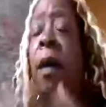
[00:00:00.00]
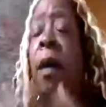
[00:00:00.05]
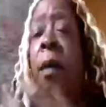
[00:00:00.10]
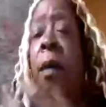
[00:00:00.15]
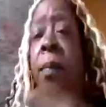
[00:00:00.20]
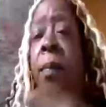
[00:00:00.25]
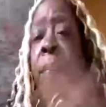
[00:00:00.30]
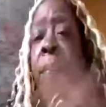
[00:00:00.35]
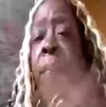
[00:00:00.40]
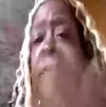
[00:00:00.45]

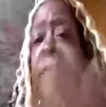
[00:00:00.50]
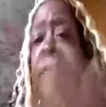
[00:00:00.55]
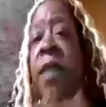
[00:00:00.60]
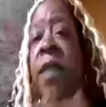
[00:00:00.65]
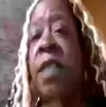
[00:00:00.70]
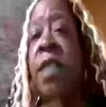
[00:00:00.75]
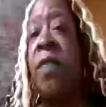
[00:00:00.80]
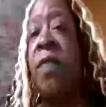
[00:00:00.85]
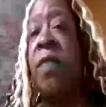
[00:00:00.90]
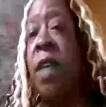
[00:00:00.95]

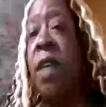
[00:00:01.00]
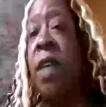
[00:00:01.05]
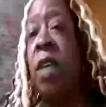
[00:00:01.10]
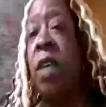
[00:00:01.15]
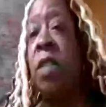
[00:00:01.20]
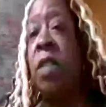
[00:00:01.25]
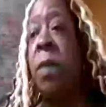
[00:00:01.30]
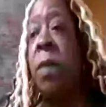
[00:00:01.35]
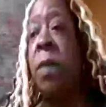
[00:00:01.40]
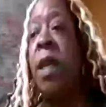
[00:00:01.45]
previous
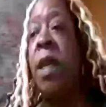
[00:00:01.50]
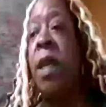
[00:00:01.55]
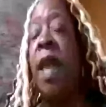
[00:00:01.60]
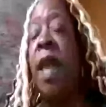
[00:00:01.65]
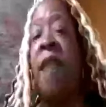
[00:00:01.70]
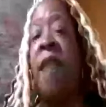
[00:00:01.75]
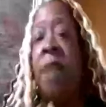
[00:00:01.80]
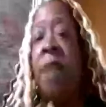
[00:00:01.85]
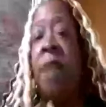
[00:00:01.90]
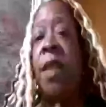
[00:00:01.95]
videos, but
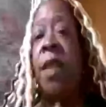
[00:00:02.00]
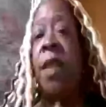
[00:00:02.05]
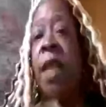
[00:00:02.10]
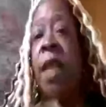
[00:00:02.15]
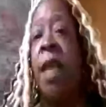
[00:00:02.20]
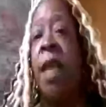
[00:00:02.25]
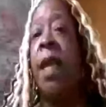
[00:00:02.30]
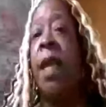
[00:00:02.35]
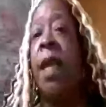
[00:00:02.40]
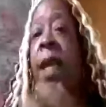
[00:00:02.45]

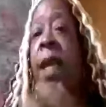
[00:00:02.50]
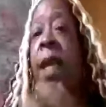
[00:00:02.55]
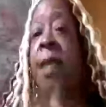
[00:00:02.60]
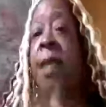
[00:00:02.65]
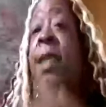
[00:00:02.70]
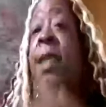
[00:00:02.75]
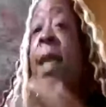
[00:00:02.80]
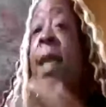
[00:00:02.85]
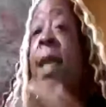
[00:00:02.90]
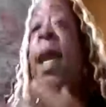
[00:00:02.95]
everything is
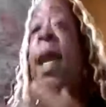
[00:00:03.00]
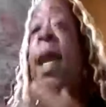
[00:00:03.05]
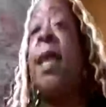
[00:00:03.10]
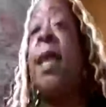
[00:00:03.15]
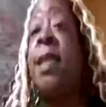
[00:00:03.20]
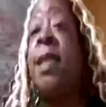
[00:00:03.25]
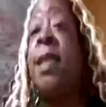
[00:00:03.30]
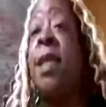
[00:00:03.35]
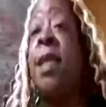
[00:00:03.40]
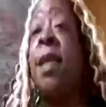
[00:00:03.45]

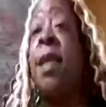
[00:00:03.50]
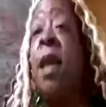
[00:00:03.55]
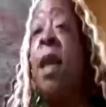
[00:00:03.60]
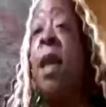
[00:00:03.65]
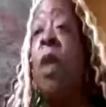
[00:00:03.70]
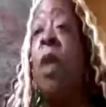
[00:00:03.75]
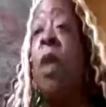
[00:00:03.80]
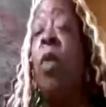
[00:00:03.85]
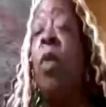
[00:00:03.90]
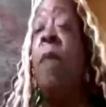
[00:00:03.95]
connected.
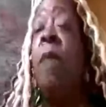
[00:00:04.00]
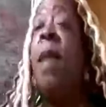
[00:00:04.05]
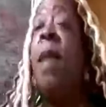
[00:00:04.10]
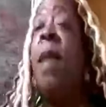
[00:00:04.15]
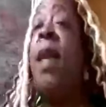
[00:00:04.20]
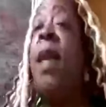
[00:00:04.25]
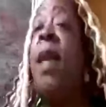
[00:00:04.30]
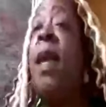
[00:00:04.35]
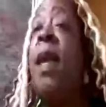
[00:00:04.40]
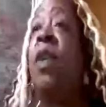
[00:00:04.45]
We
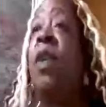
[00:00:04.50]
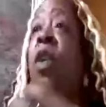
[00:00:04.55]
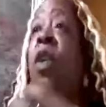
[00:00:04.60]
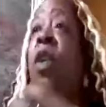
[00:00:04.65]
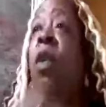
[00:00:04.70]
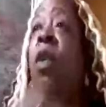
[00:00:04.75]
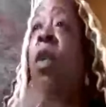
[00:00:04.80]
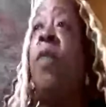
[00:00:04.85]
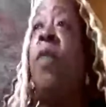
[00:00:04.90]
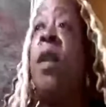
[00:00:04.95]
may,
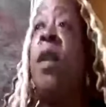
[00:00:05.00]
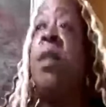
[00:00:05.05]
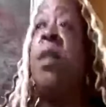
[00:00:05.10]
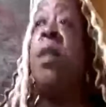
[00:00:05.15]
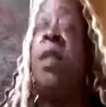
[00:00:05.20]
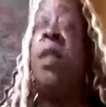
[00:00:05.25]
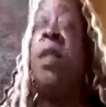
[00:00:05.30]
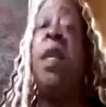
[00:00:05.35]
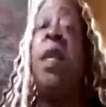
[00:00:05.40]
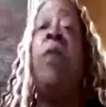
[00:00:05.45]
there's a
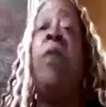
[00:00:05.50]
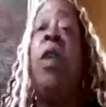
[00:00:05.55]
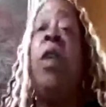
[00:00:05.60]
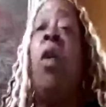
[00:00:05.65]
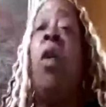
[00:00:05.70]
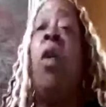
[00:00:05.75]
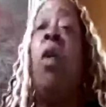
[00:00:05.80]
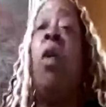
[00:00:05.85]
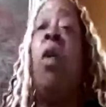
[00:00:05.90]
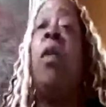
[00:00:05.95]
theory
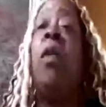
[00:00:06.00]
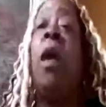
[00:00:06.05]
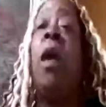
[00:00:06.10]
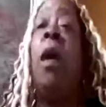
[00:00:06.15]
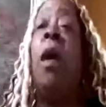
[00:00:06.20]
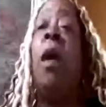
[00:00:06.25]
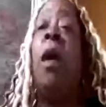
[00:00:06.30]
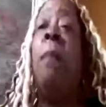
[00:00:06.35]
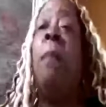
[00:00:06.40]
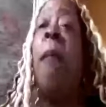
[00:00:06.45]
called
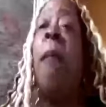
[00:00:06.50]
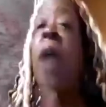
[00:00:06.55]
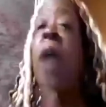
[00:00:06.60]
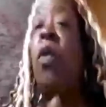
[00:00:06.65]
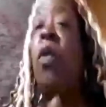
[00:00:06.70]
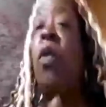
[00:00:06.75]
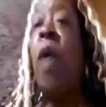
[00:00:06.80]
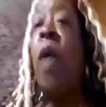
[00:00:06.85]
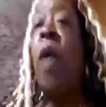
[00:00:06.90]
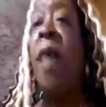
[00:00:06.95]

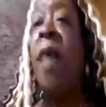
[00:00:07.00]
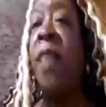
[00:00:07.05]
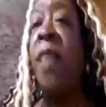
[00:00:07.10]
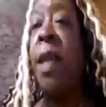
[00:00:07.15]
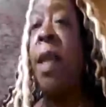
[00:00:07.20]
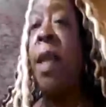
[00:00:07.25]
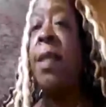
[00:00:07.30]
microethics